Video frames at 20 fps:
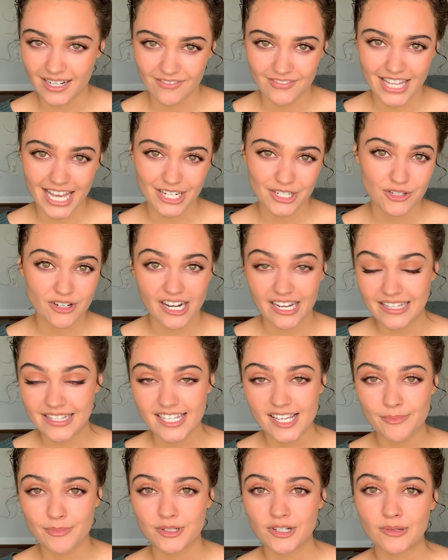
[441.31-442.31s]
of that
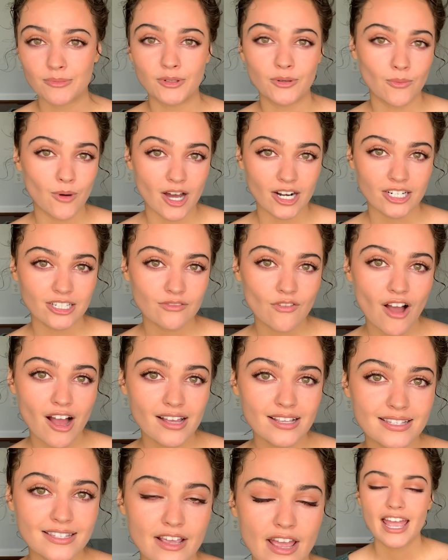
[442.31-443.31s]
transepidermal water
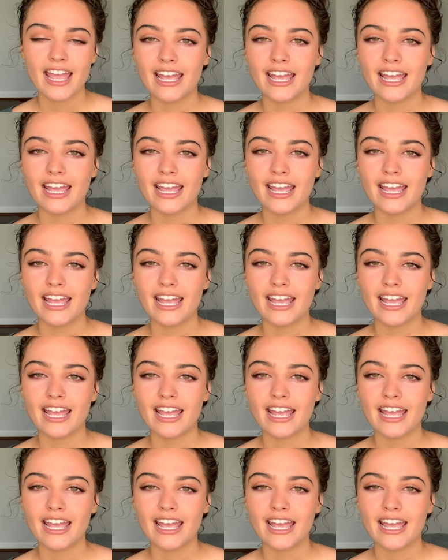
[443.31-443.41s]
loss,